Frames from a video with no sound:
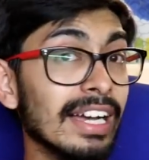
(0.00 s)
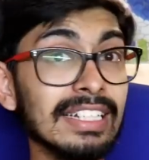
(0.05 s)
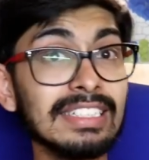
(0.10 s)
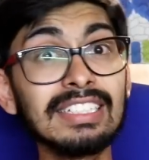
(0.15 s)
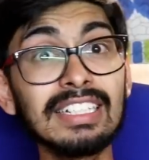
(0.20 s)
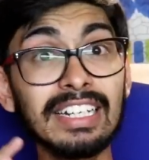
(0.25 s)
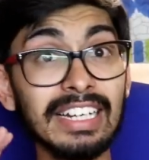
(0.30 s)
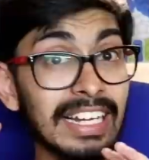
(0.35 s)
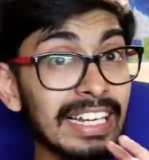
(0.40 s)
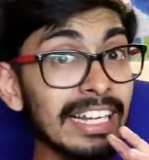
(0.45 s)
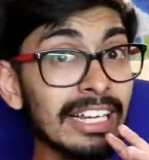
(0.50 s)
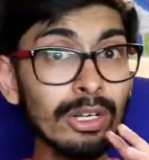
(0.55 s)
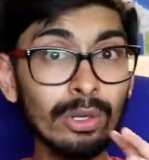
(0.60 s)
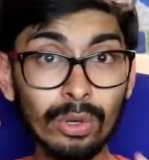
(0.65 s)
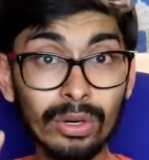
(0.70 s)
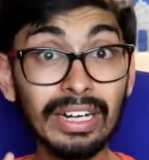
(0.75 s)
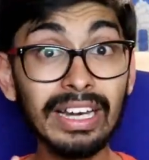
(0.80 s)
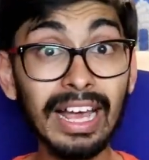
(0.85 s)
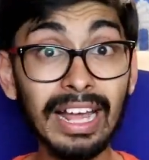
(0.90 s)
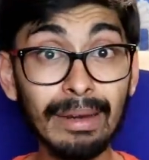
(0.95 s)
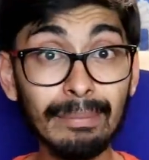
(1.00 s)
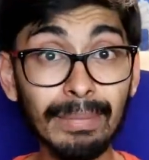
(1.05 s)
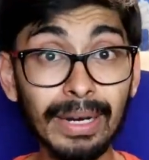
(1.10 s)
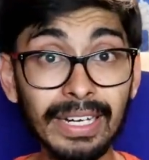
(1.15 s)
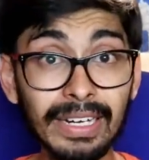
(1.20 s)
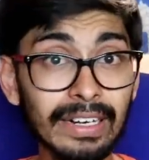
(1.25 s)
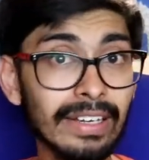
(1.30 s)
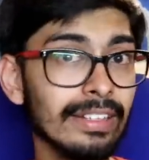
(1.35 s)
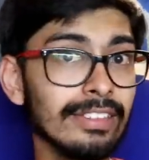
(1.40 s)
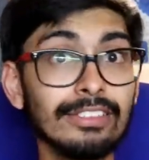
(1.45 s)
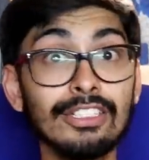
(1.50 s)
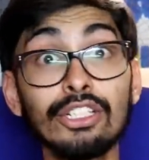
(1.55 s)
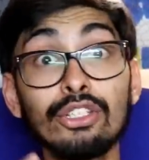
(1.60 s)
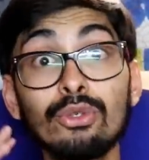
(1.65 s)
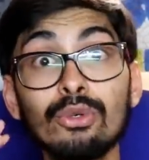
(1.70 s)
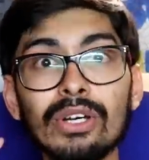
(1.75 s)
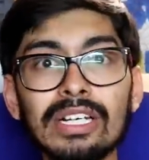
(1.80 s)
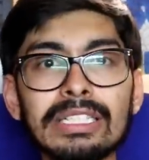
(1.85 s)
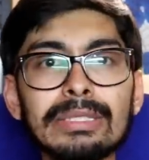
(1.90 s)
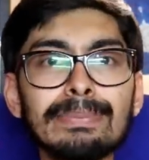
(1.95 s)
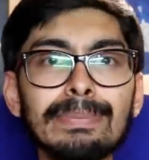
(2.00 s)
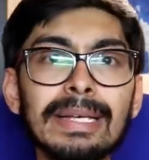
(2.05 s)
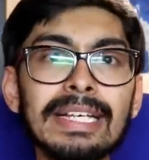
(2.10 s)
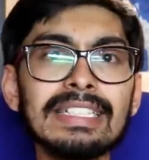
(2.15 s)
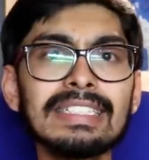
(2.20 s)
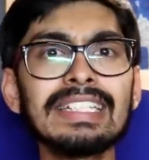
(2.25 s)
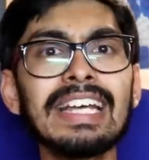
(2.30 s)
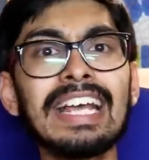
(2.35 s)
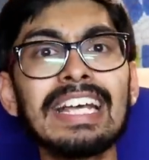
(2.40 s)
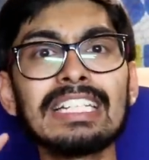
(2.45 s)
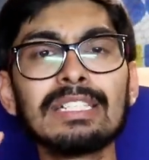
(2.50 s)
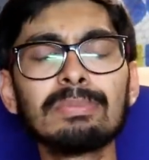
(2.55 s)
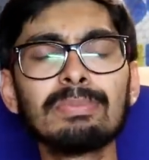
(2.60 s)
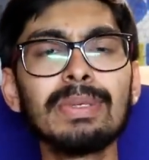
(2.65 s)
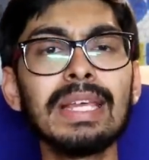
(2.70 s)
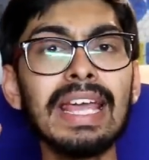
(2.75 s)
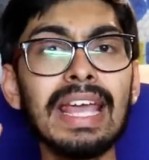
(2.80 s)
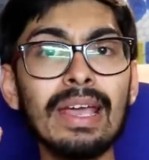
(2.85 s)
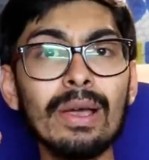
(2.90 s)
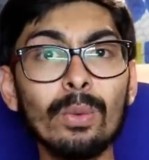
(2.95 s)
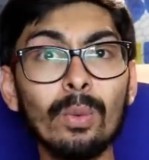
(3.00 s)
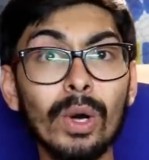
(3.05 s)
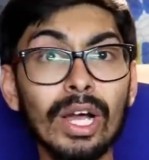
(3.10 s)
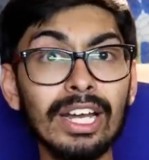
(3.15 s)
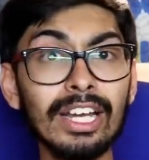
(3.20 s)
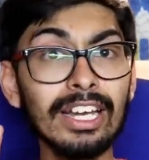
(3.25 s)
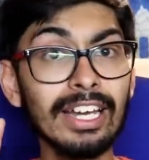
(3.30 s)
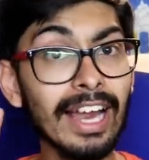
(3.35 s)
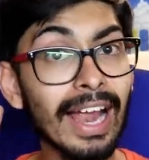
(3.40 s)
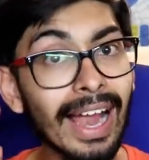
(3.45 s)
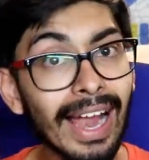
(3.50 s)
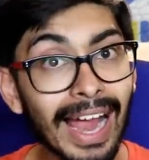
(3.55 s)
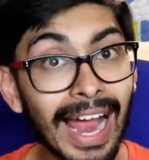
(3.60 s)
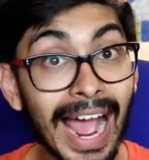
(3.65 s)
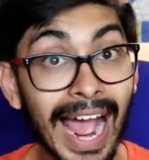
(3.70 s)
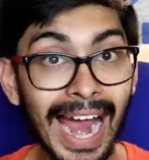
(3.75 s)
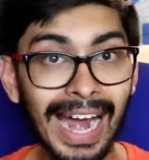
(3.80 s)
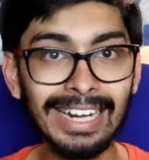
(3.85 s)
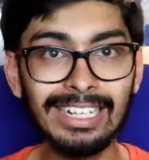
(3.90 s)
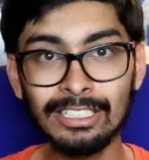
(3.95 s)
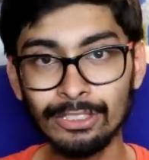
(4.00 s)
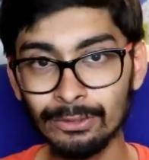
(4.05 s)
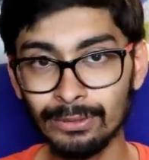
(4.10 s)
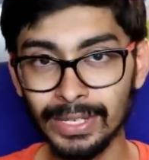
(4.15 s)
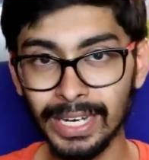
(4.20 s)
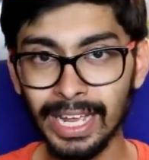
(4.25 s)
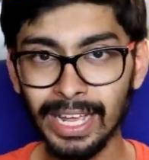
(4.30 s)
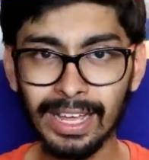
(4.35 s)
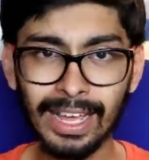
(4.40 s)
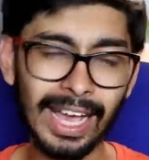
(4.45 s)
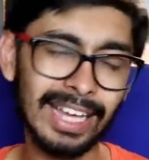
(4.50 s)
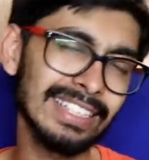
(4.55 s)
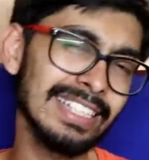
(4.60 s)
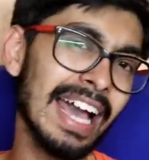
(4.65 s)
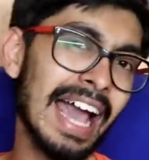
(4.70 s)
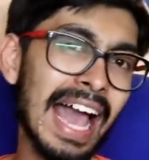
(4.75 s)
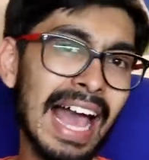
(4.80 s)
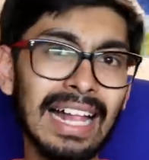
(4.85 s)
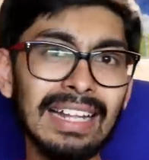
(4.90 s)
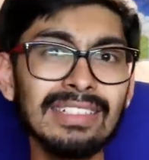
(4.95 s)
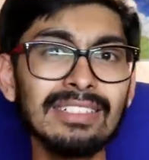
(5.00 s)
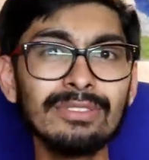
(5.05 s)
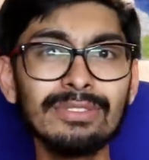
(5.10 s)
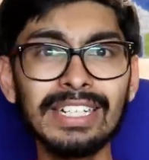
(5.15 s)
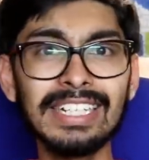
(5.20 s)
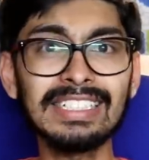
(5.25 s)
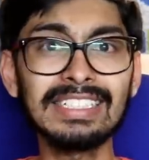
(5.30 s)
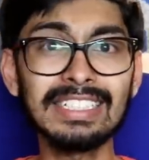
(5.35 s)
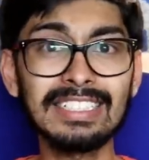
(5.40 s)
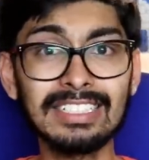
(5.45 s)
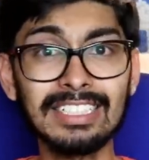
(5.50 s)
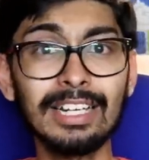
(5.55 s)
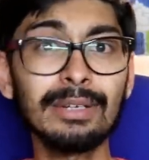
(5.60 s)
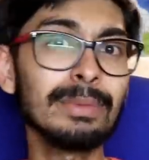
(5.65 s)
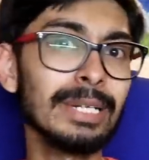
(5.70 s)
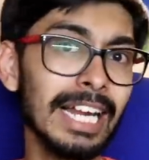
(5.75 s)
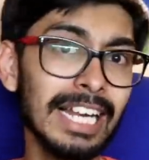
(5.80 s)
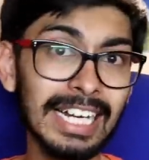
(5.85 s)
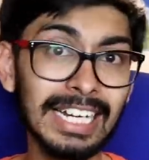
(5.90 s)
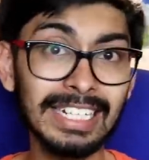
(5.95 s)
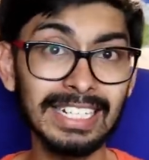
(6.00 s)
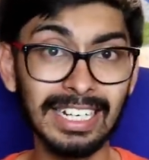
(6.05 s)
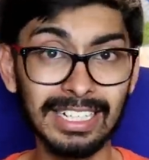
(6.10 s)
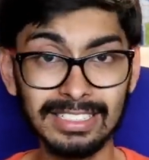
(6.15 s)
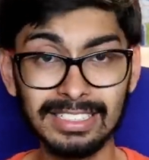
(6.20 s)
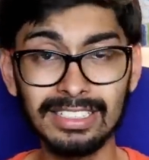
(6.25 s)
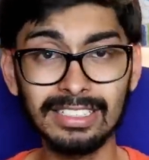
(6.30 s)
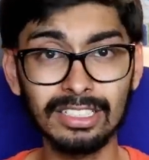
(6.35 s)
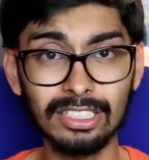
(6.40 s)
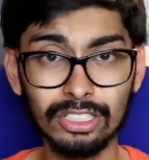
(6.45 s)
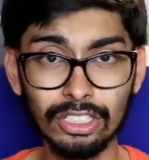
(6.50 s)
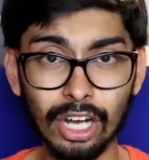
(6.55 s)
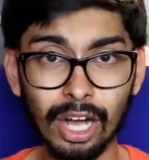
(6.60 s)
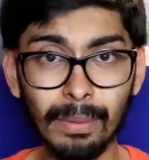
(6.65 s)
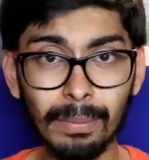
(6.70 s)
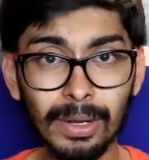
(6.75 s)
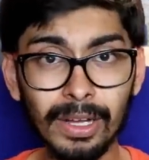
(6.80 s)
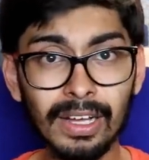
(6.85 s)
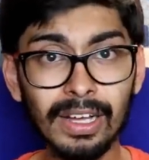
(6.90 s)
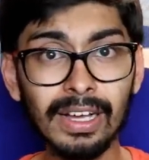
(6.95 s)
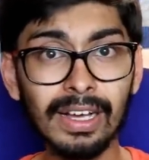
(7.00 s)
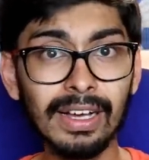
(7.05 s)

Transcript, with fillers: It's a really good helmet. The U S P is the S B A one hands-free, and the hands-free system really does its job.